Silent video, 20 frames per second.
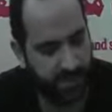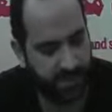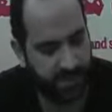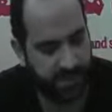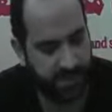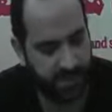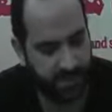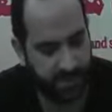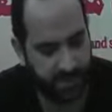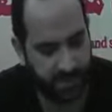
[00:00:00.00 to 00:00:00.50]

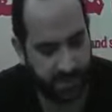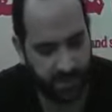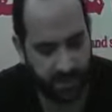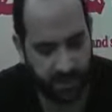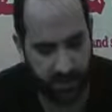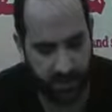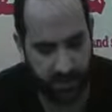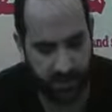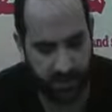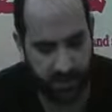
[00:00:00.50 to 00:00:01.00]
since it
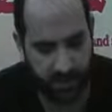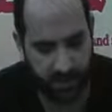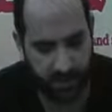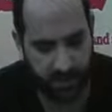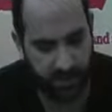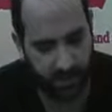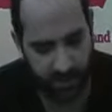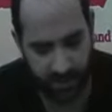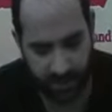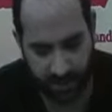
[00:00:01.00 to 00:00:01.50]
causes harm,
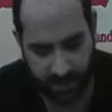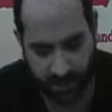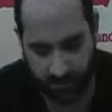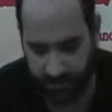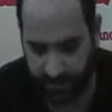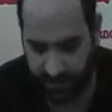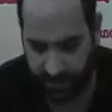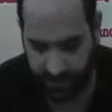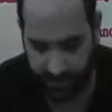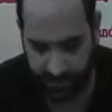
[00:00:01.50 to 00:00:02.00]
not
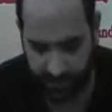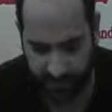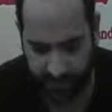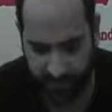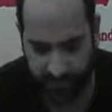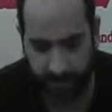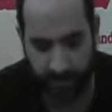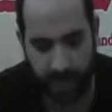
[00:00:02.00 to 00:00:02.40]
benefit.